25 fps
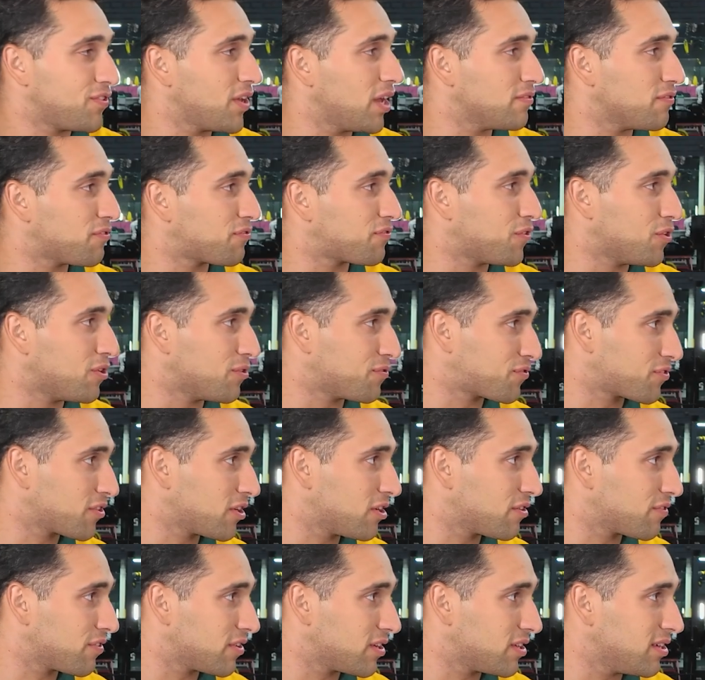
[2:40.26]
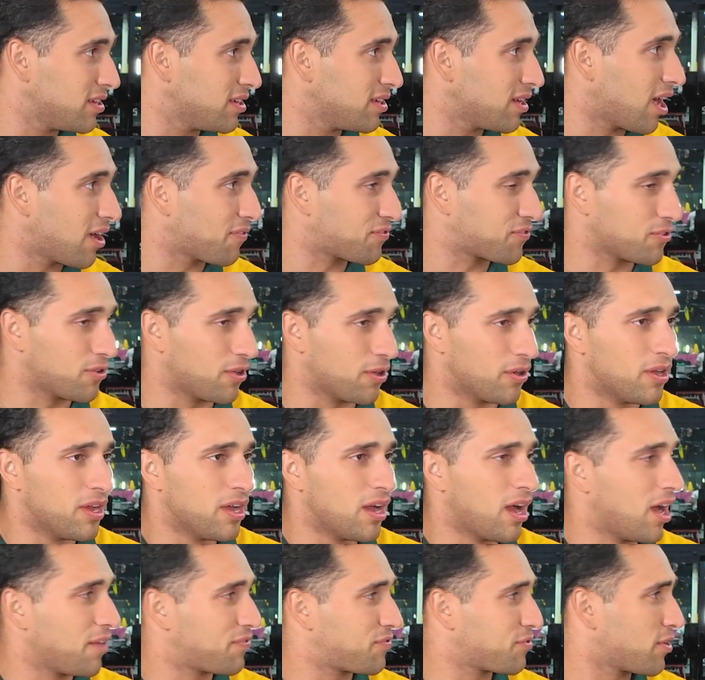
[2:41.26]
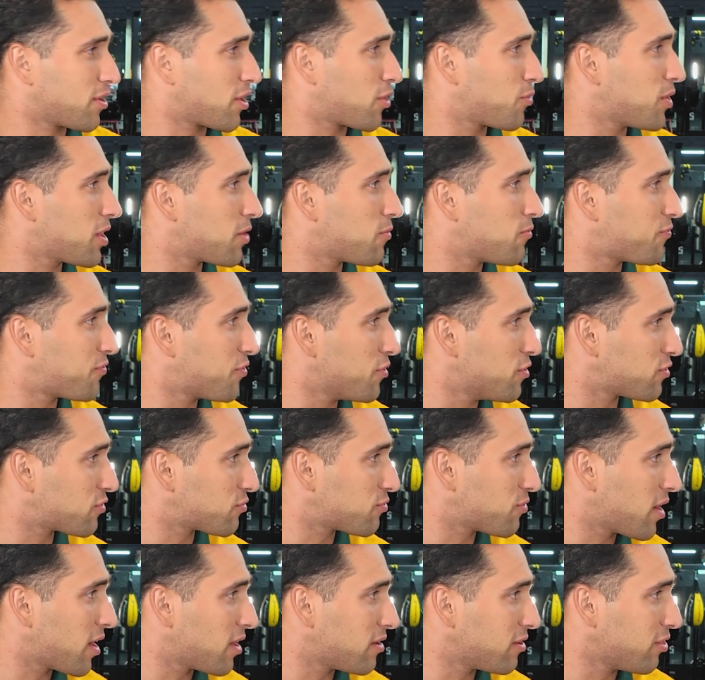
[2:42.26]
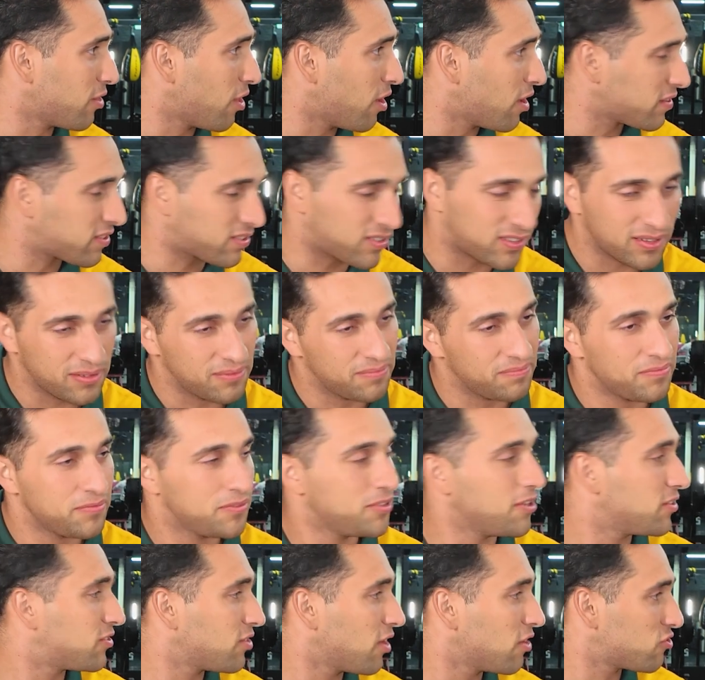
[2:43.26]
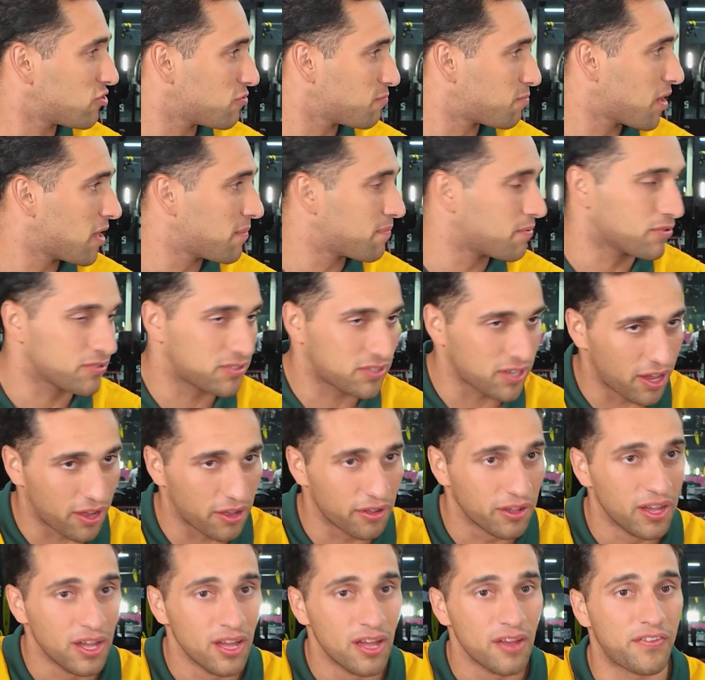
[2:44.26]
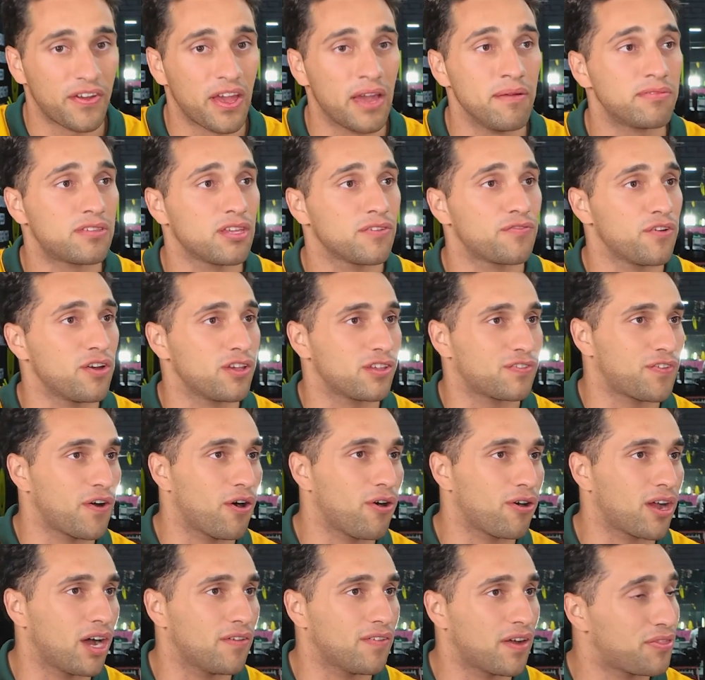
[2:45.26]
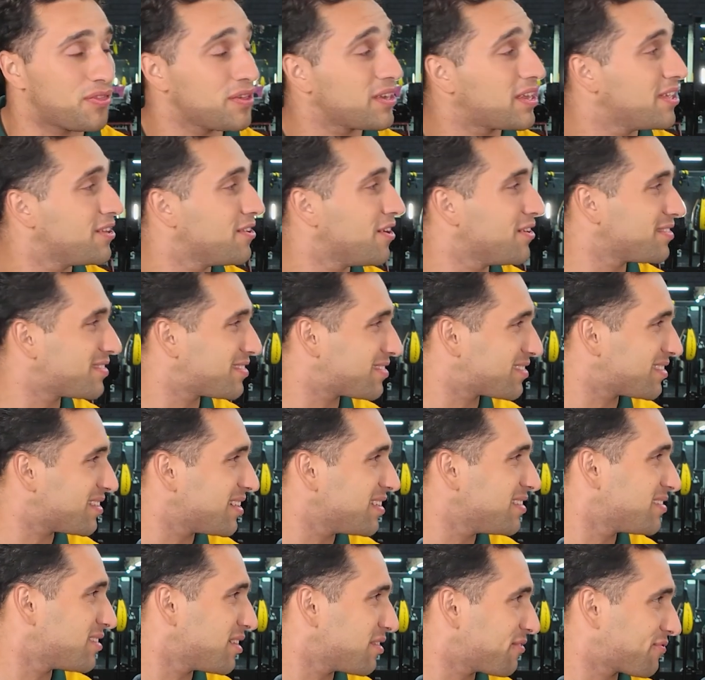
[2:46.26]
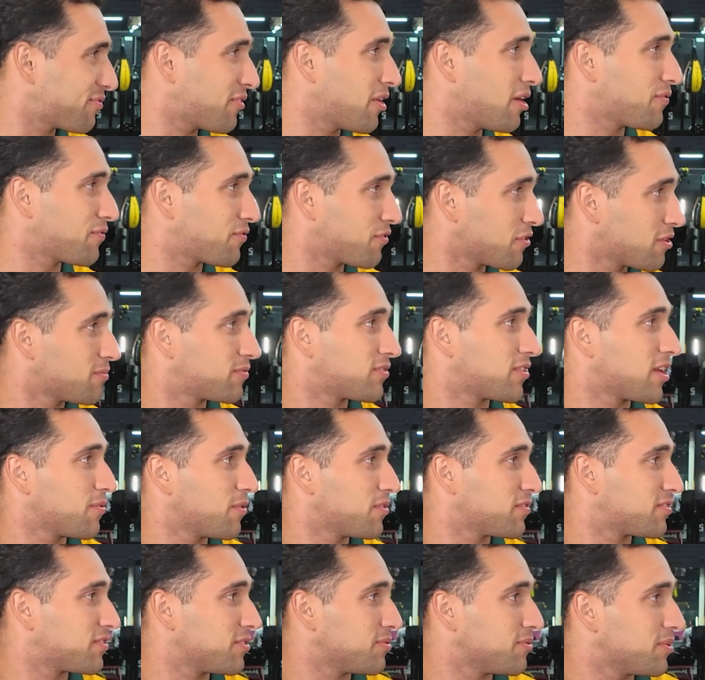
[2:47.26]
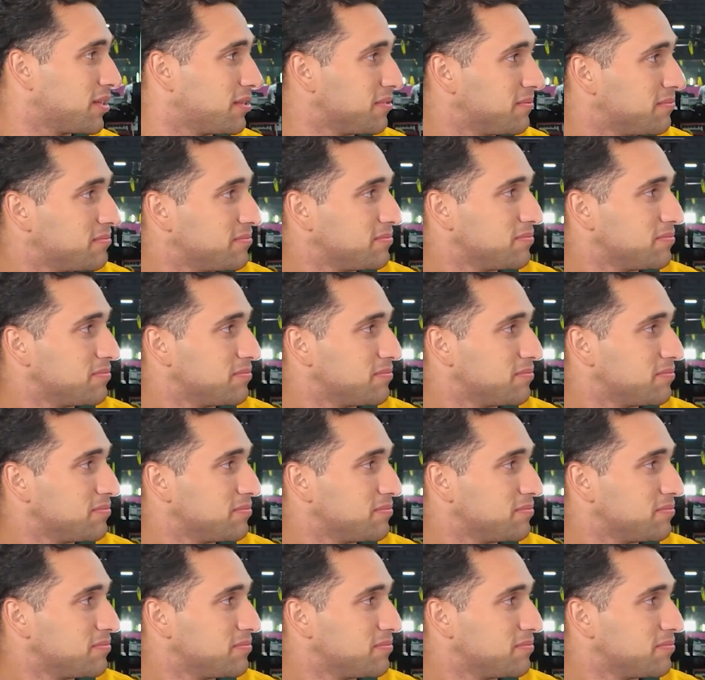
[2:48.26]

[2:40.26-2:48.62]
If you haven't fought for over a year after a quick first round loss, you're dodging people. So for him to verse Volkov, I think he knows it's an easier fight for him, so he wants to win.